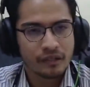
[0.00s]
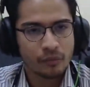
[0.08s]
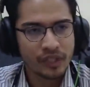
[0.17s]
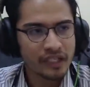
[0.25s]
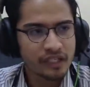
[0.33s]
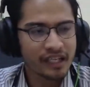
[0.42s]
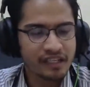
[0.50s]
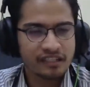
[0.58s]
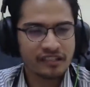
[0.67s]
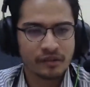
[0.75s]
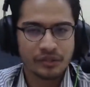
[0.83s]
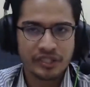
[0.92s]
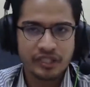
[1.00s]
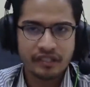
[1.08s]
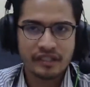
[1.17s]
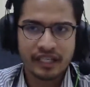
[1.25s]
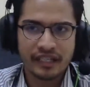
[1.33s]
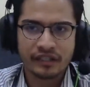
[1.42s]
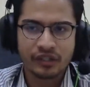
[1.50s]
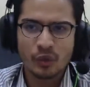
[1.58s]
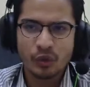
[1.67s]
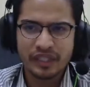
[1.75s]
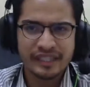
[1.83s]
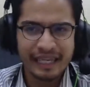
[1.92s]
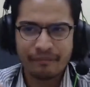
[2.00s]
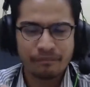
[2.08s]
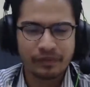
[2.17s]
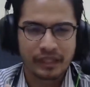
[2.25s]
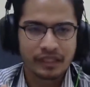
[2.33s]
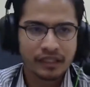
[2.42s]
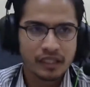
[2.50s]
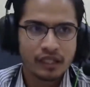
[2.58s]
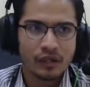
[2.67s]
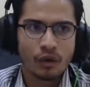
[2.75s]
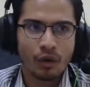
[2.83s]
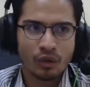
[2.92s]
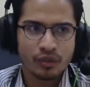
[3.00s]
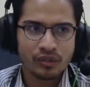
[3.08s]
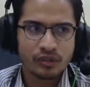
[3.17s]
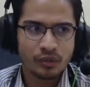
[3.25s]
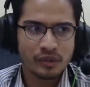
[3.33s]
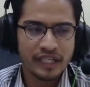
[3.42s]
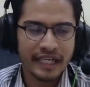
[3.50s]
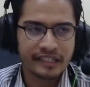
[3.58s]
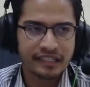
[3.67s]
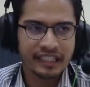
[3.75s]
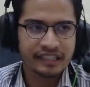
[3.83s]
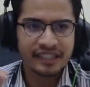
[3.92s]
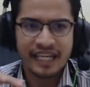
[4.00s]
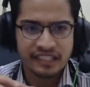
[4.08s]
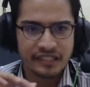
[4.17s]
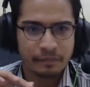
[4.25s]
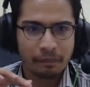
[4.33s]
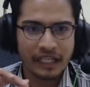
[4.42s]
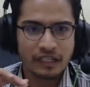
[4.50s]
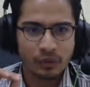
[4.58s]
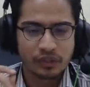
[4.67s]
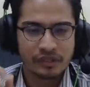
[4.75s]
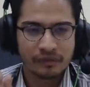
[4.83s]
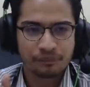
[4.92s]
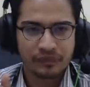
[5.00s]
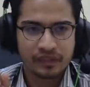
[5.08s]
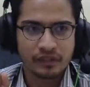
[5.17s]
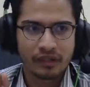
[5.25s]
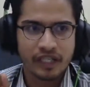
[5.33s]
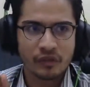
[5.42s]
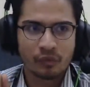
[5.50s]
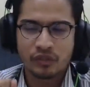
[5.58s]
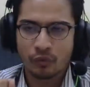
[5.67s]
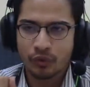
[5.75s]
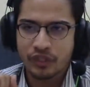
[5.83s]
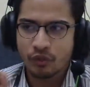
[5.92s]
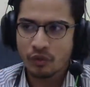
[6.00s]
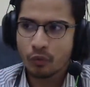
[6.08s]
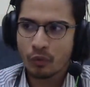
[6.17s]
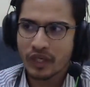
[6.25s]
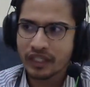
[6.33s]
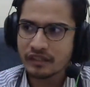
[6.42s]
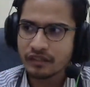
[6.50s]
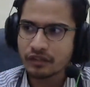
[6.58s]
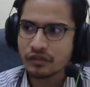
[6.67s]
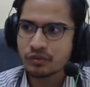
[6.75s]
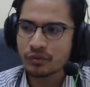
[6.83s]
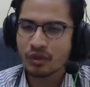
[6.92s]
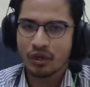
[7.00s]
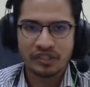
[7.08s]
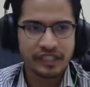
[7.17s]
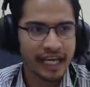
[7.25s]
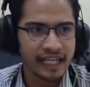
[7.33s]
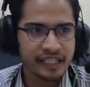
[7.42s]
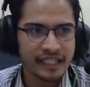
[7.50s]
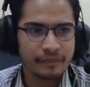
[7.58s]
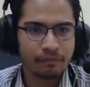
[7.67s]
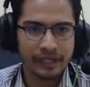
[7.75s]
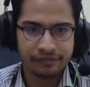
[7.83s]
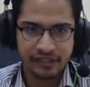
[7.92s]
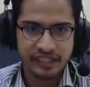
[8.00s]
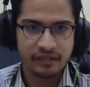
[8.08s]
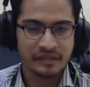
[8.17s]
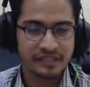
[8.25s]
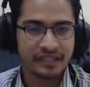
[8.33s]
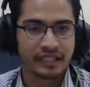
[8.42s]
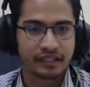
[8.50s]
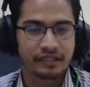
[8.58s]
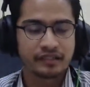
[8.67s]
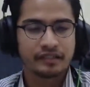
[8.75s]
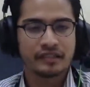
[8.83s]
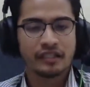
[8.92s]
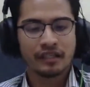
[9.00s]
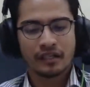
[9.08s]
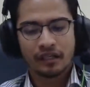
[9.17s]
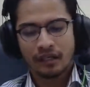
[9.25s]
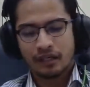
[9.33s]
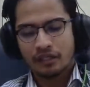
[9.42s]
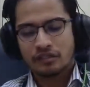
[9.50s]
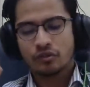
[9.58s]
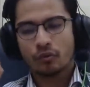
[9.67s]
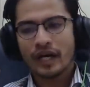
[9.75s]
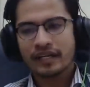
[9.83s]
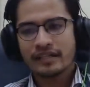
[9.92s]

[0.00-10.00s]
We need another solution that don't tamper or don't actually touch the payload. All right, we don't want to cause any privacy concerns. So what